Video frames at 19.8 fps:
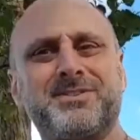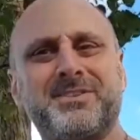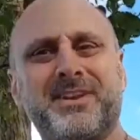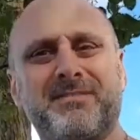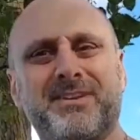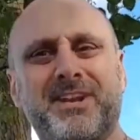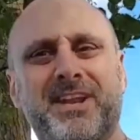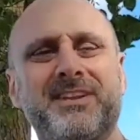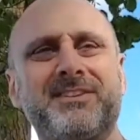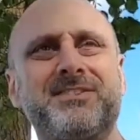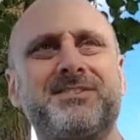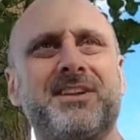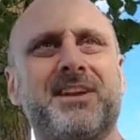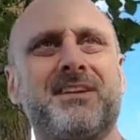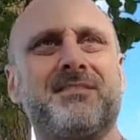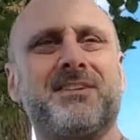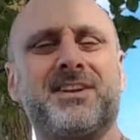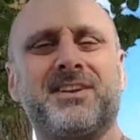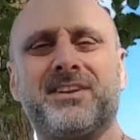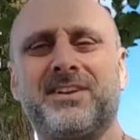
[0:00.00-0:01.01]

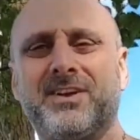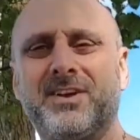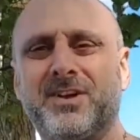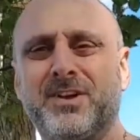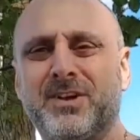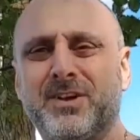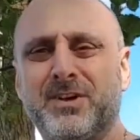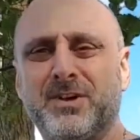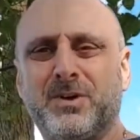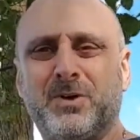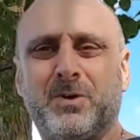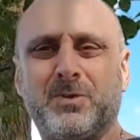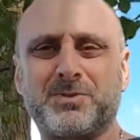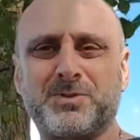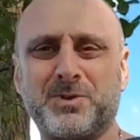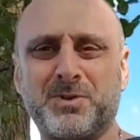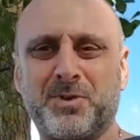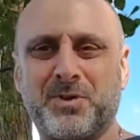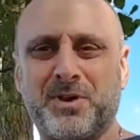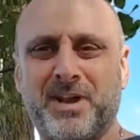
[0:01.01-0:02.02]
787,
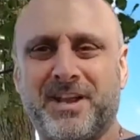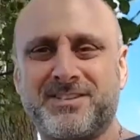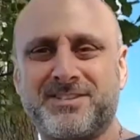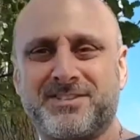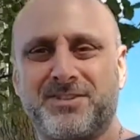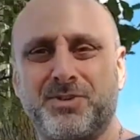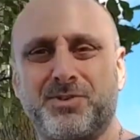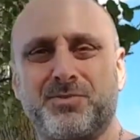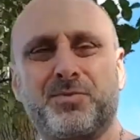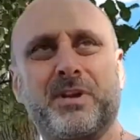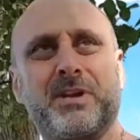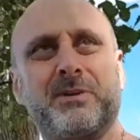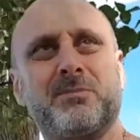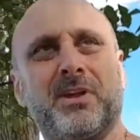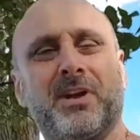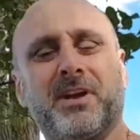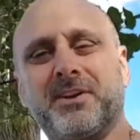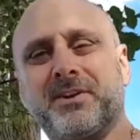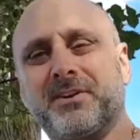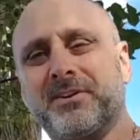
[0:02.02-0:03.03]
also known as the
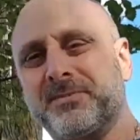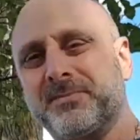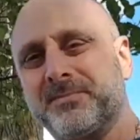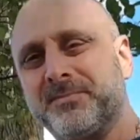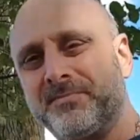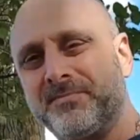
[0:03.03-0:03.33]
Dreamliner.